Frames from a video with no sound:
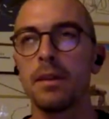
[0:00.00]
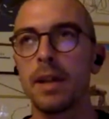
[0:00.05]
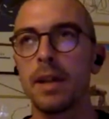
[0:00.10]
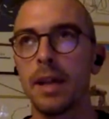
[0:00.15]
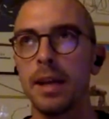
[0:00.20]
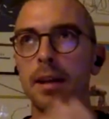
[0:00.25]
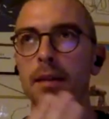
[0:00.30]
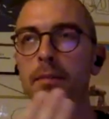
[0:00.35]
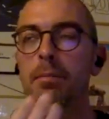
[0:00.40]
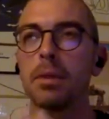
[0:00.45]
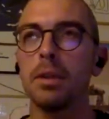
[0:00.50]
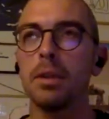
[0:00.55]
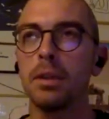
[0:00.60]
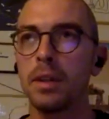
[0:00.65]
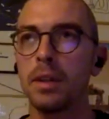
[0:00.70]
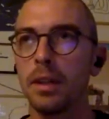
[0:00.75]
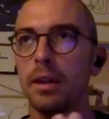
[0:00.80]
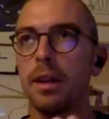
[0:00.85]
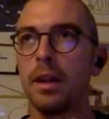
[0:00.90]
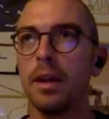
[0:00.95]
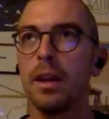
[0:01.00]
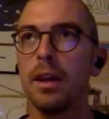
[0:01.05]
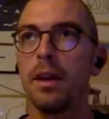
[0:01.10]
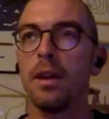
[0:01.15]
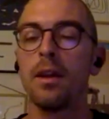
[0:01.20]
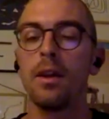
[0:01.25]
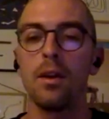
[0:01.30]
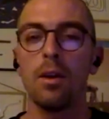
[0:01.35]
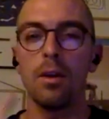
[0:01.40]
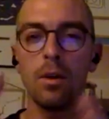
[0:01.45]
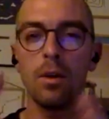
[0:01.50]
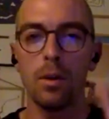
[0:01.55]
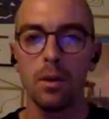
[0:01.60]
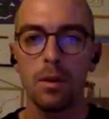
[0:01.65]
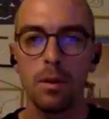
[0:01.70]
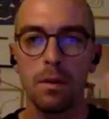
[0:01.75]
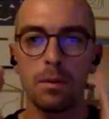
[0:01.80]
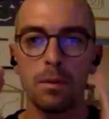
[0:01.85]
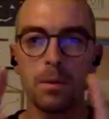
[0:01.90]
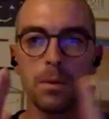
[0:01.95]
like a building
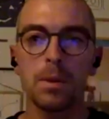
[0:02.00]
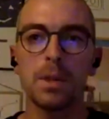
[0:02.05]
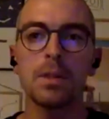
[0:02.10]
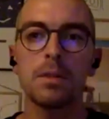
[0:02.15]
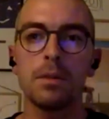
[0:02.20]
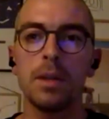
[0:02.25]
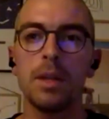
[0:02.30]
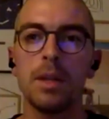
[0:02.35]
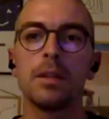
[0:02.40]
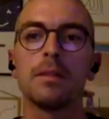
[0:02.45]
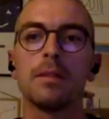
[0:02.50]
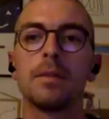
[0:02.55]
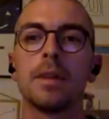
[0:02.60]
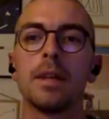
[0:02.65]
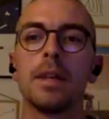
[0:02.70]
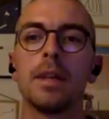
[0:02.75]
or through a street.